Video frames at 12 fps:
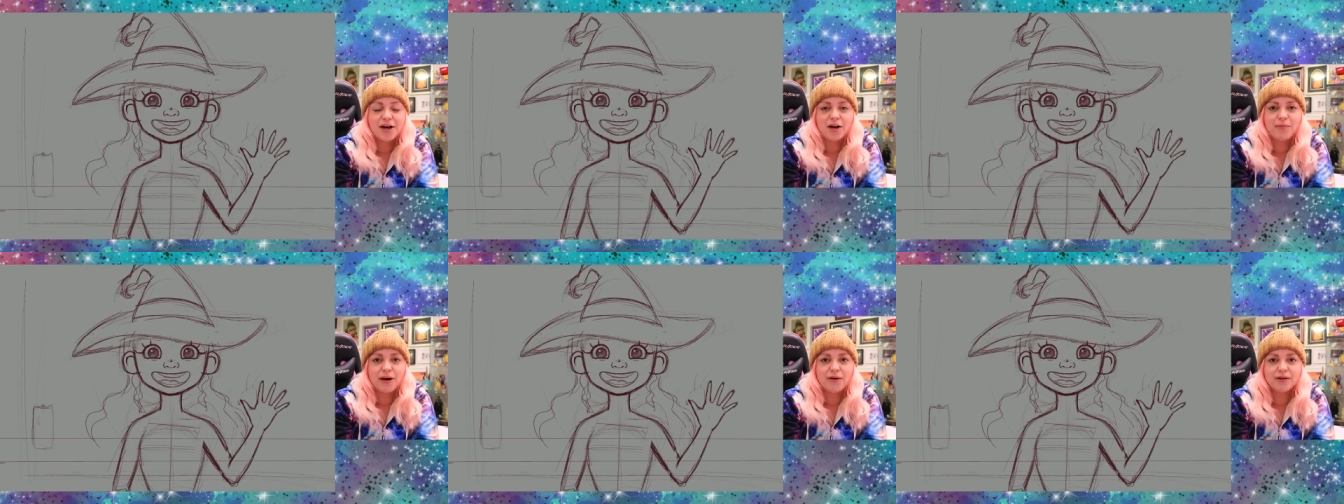
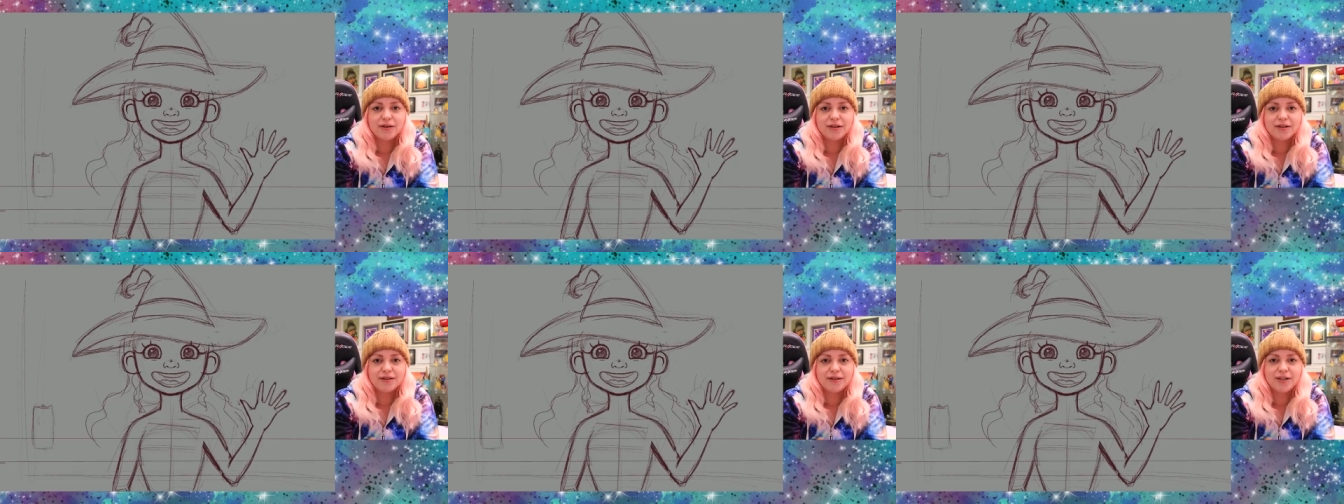about
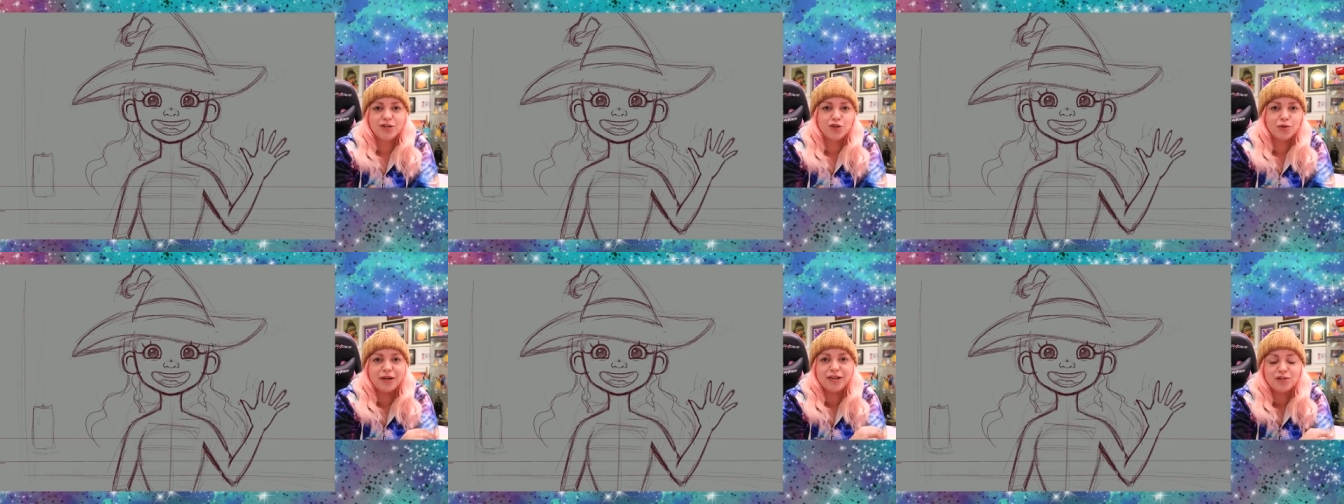
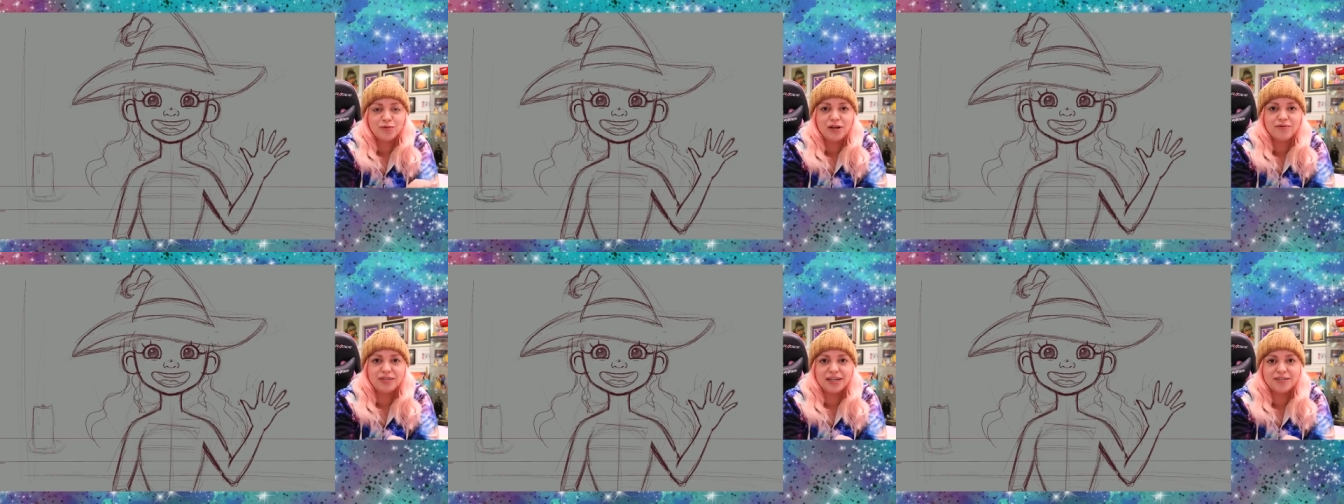enjoying
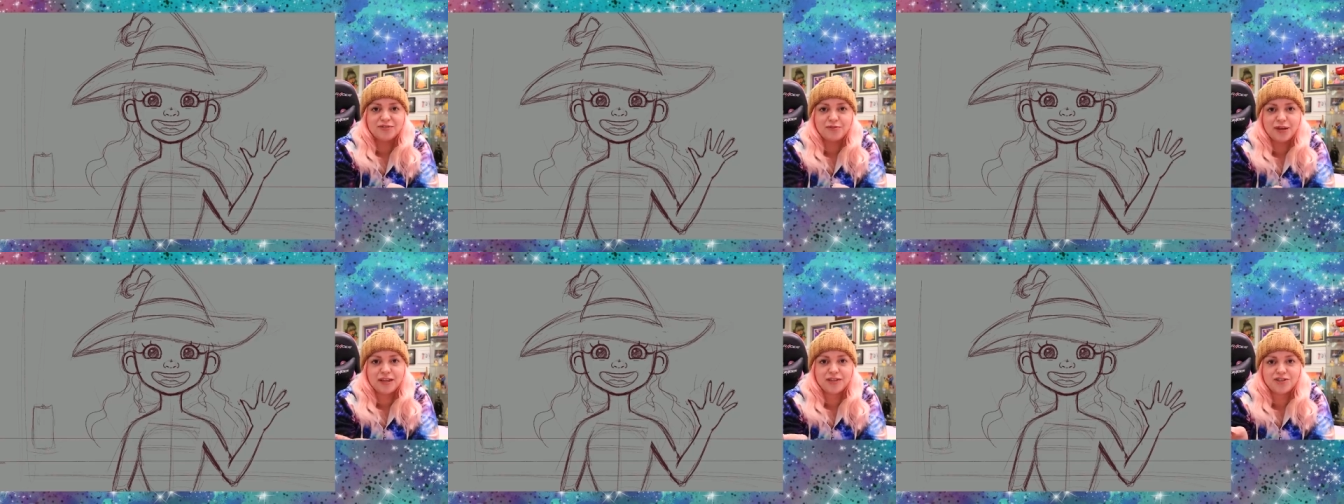12 days of
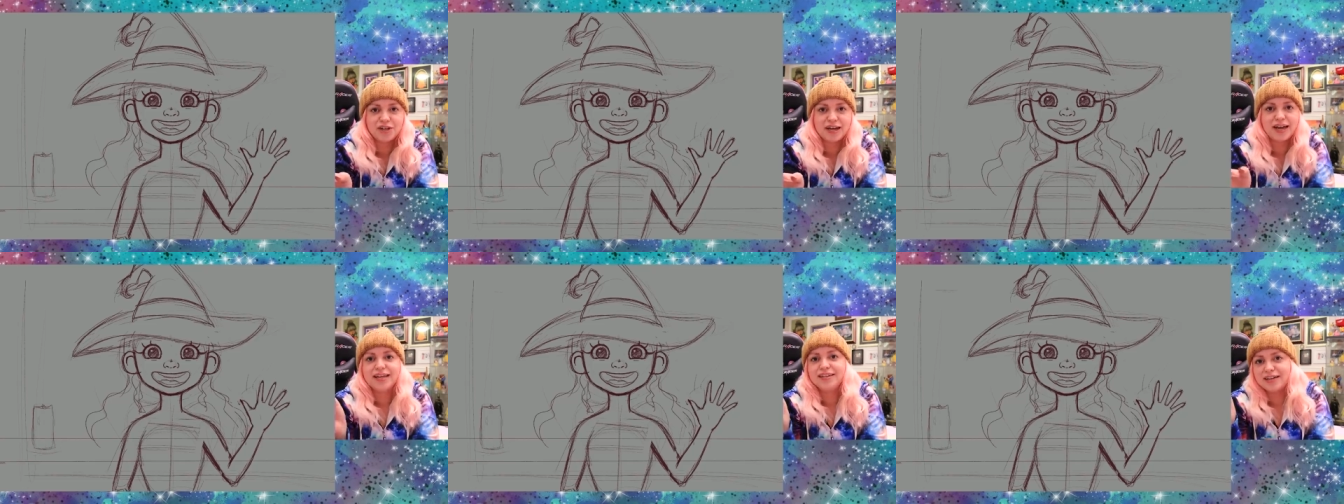Baylee J
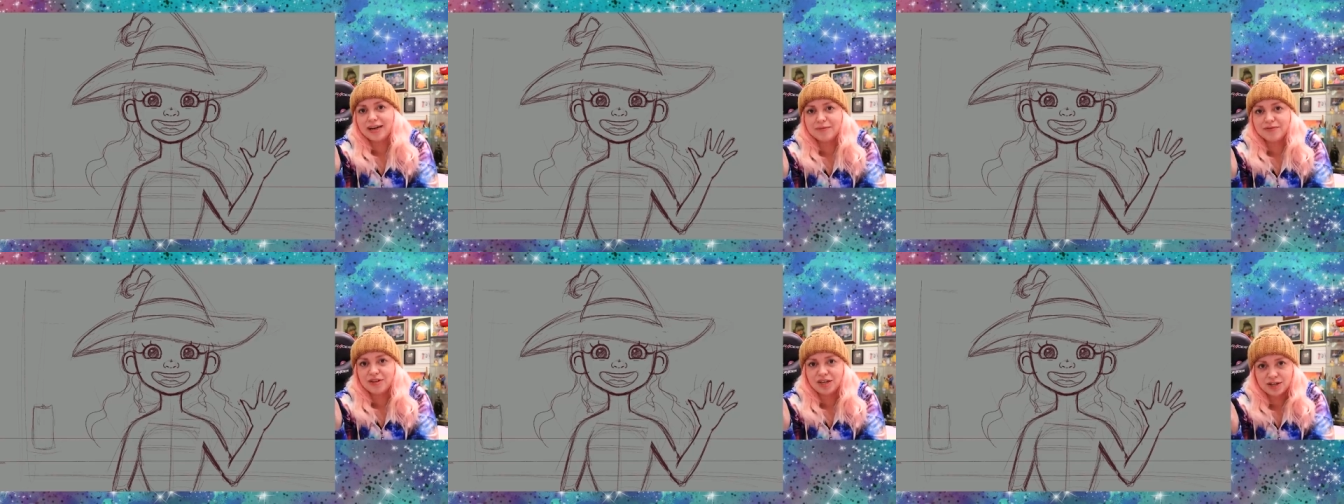any time
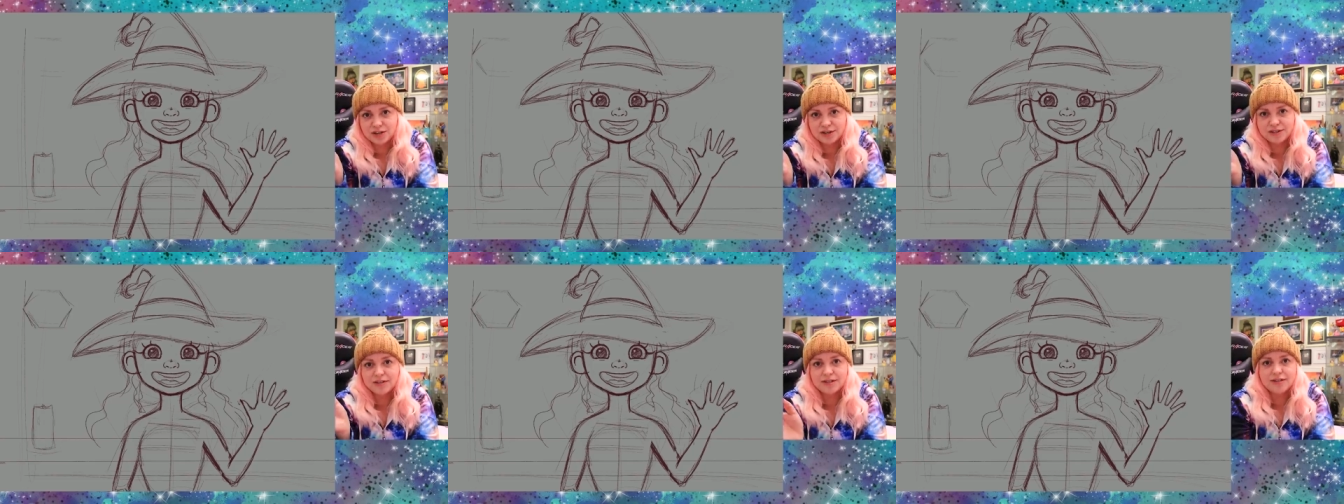of the year.